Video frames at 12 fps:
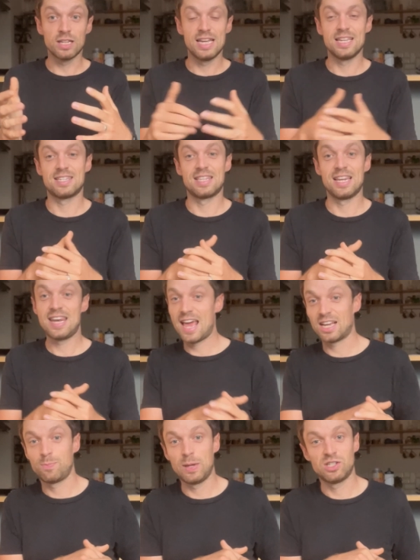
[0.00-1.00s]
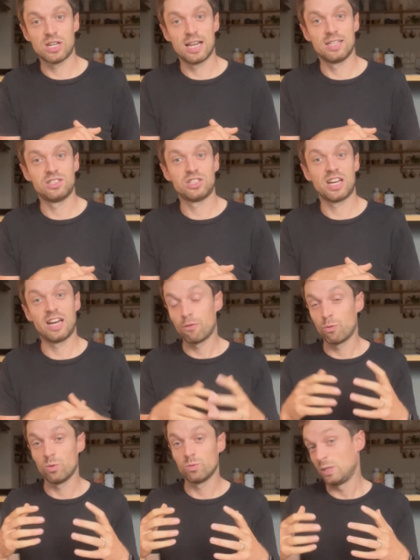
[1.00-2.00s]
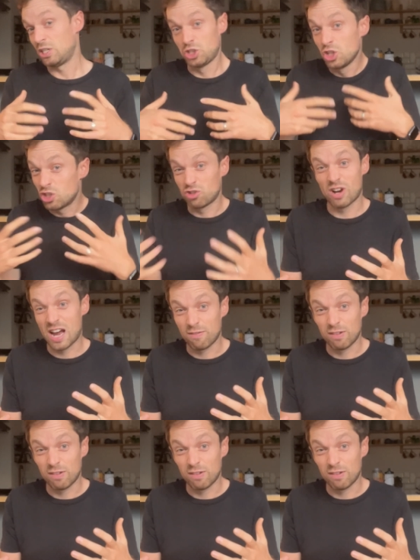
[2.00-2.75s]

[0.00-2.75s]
is the next big challenge, and if we should drive